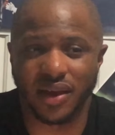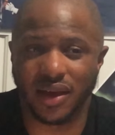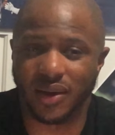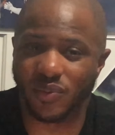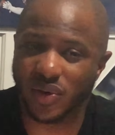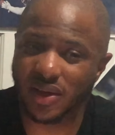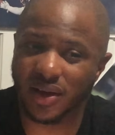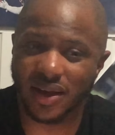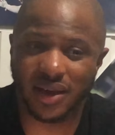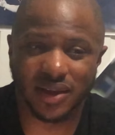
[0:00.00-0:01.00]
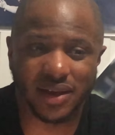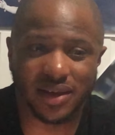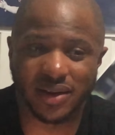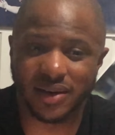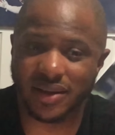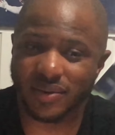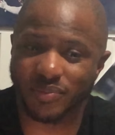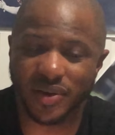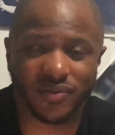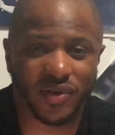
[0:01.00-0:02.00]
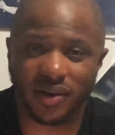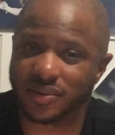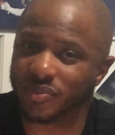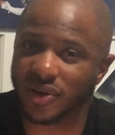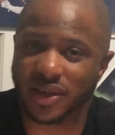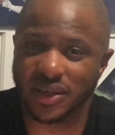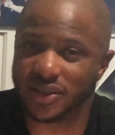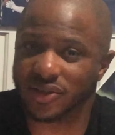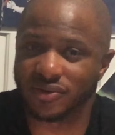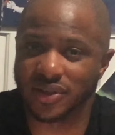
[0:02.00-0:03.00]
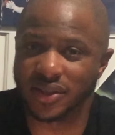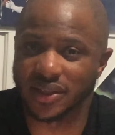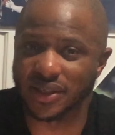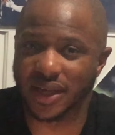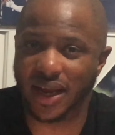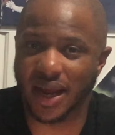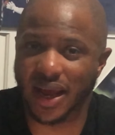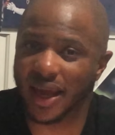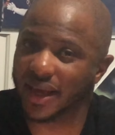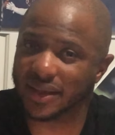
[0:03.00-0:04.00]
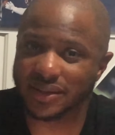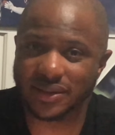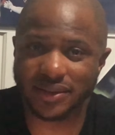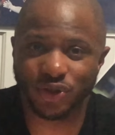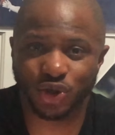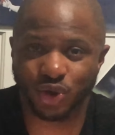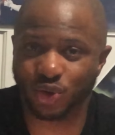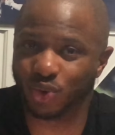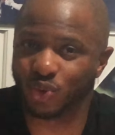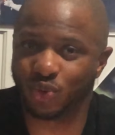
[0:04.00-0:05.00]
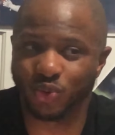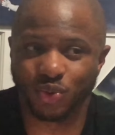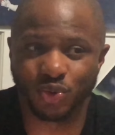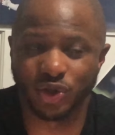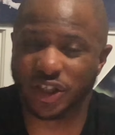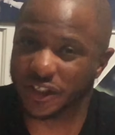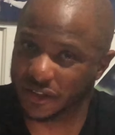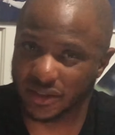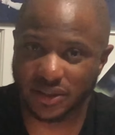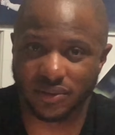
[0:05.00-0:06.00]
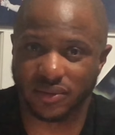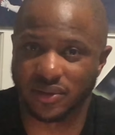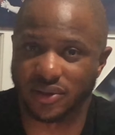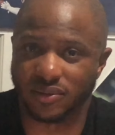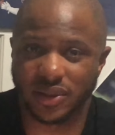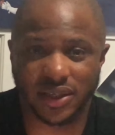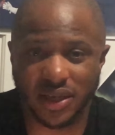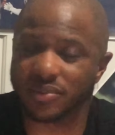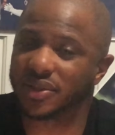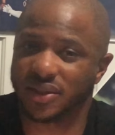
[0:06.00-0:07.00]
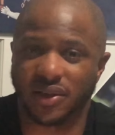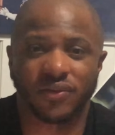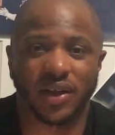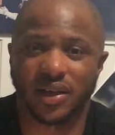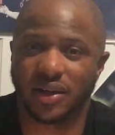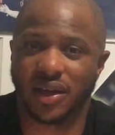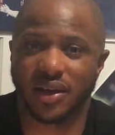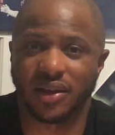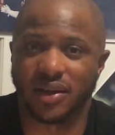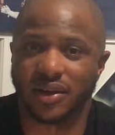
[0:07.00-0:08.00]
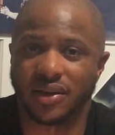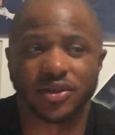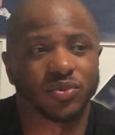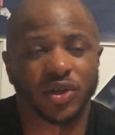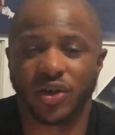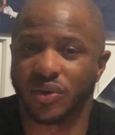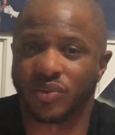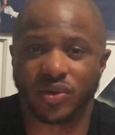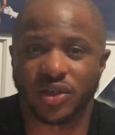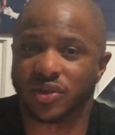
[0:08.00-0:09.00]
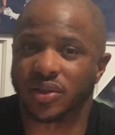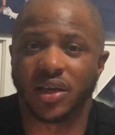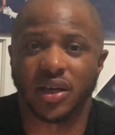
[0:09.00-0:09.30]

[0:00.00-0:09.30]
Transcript: And Ben Roethlisberger history ain't too good when it comes to stuff like that, because